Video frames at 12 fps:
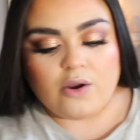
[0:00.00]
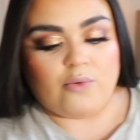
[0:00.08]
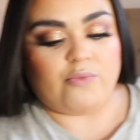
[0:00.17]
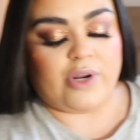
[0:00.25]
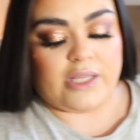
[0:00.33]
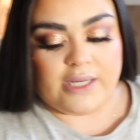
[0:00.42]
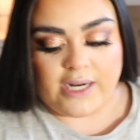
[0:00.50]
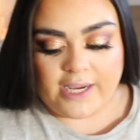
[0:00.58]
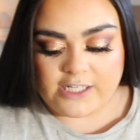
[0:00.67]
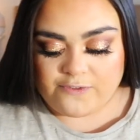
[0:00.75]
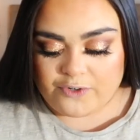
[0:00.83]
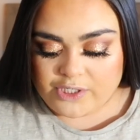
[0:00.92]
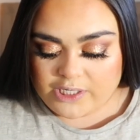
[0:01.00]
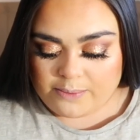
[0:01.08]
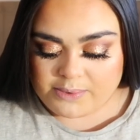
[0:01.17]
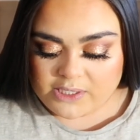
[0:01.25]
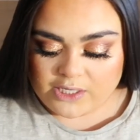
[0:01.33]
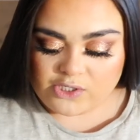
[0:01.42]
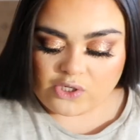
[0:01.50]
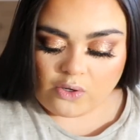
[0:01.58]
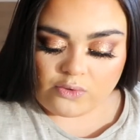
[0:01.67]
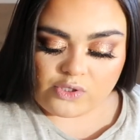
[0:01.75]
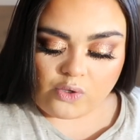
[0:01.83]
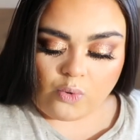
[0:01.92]
Really nice for deep skin
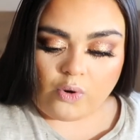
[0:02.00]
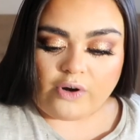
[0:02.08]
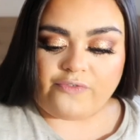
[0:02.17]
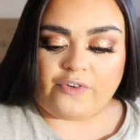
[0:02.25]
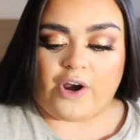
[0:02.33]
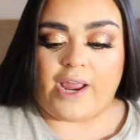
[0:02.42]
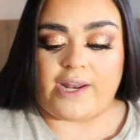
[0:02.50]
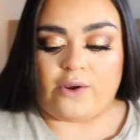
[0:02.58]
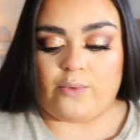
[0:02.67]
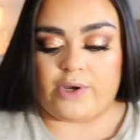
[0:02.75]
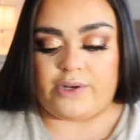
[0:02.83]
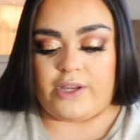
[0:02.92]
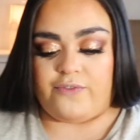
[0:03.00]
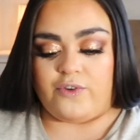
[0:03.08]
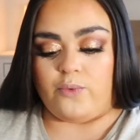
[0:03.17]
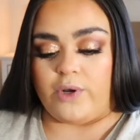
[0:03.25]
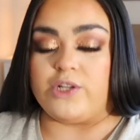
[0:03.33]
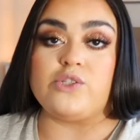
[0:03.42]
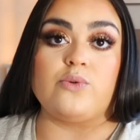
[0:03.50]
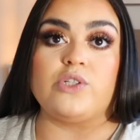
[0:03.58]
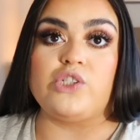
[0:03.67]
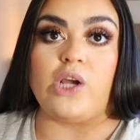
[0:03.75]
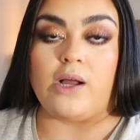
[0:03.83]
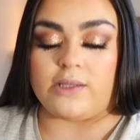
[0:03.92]
tones, or for anyone if you want to do a
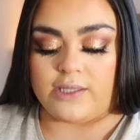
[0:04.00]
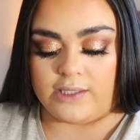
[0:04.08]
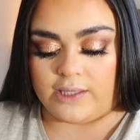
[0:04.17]
chocolate